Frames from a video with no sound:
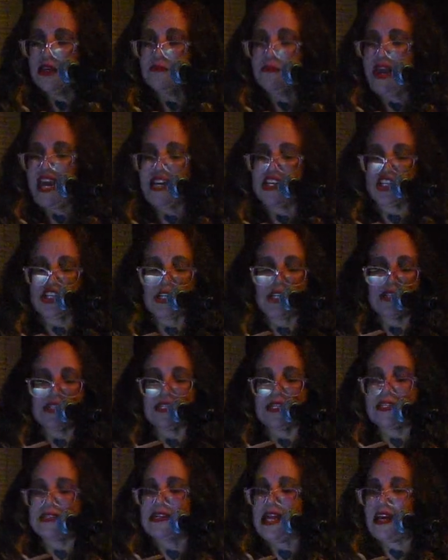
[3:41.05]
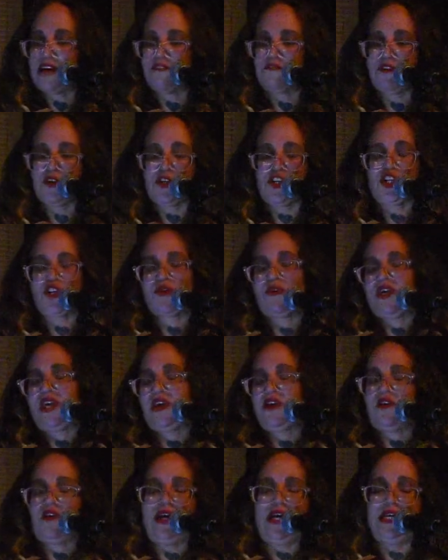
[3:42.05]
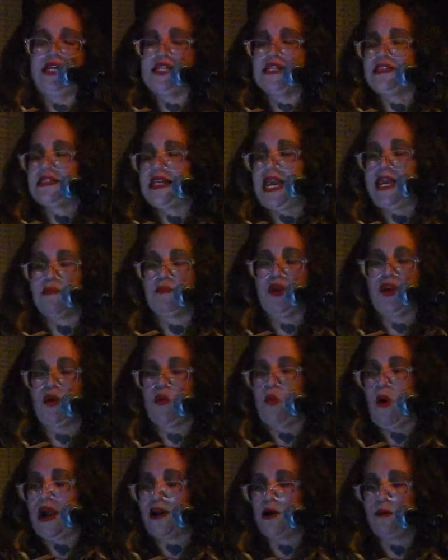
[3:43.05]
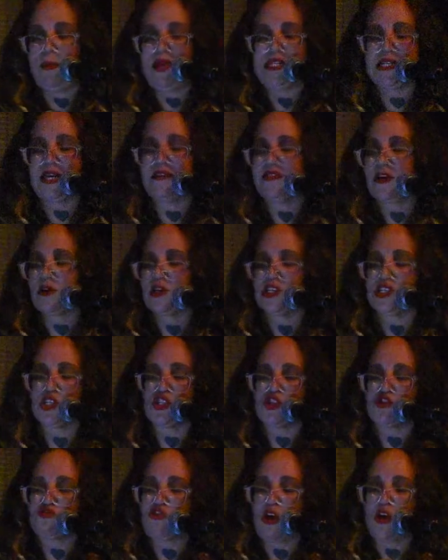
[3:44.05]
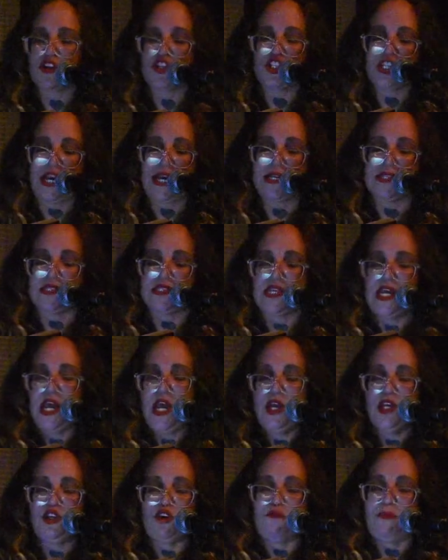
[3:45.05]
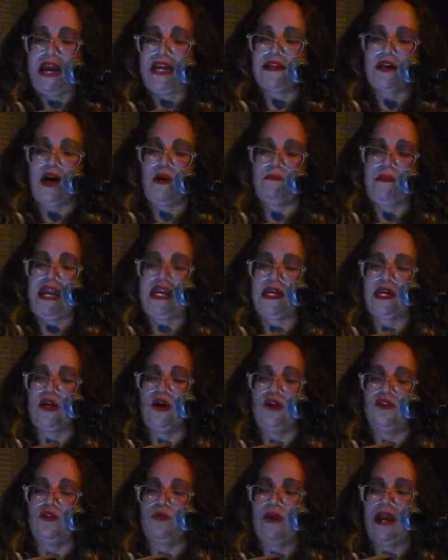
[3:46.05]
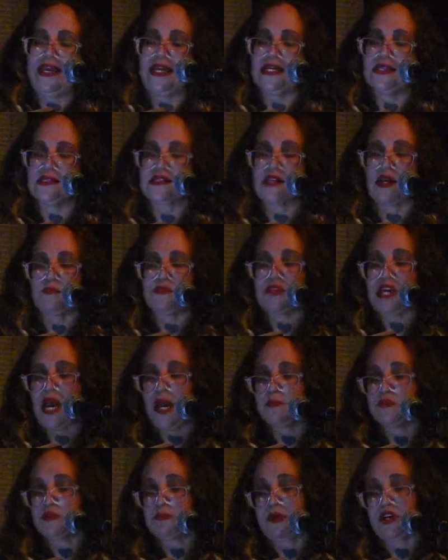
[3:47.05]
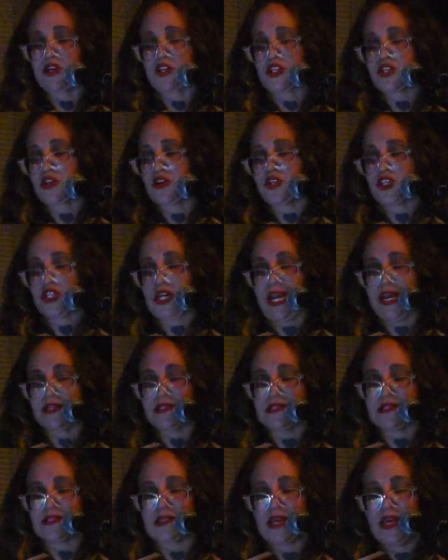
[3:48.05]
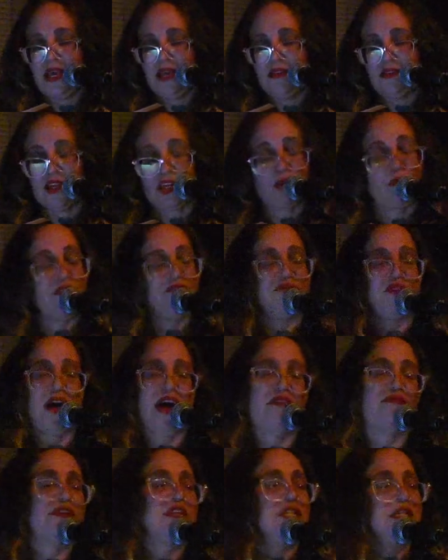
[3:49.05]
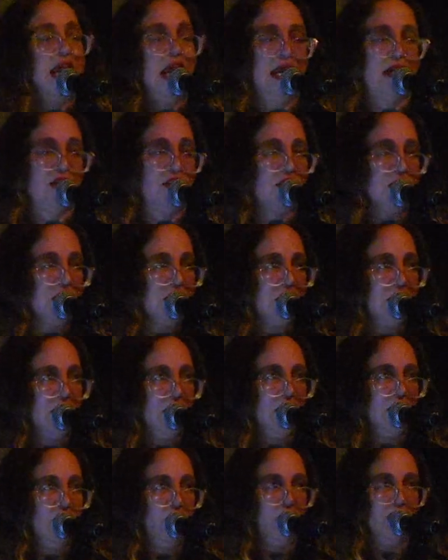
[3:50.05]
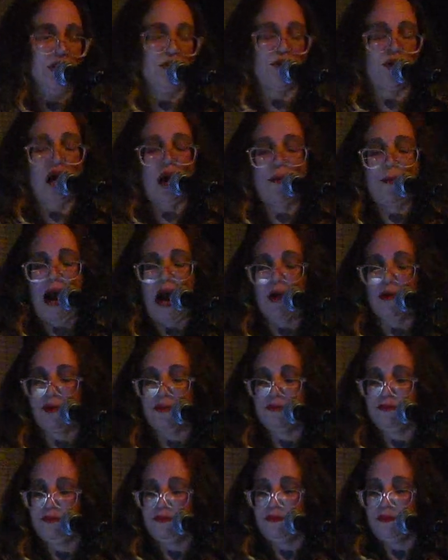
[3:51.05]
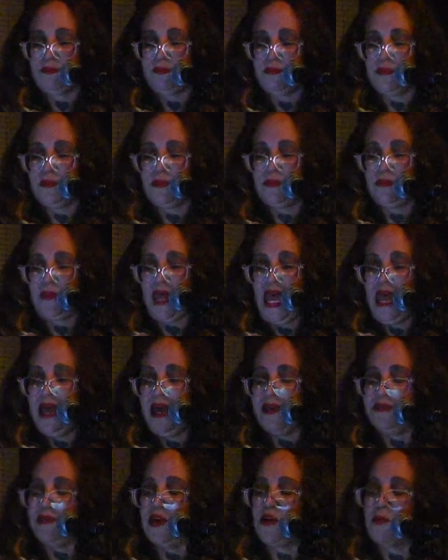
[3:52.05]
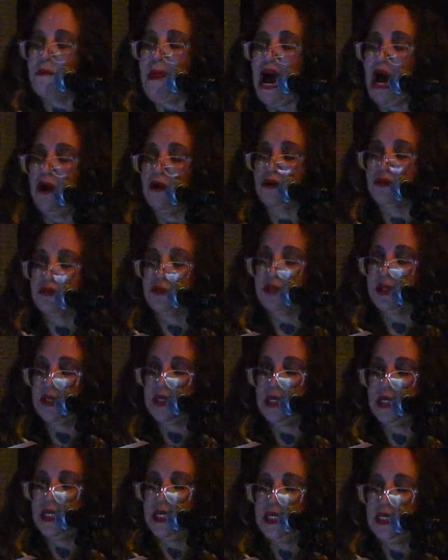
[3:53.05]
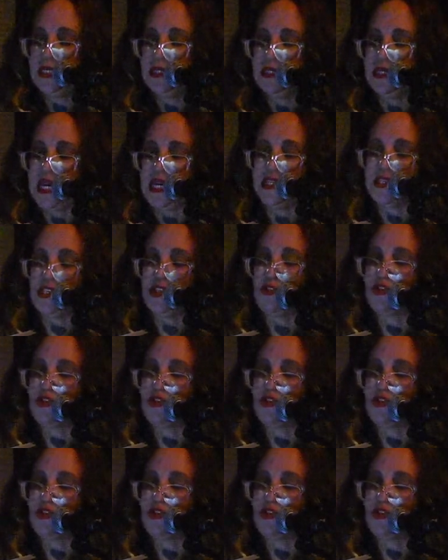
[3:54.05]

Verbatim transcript: Patience is not a virtue here, it is a requirement, and there is a strong chance you might not make it all the way in sometimes, but a sure chance that you are forever changed when you come out. And their mouth, that is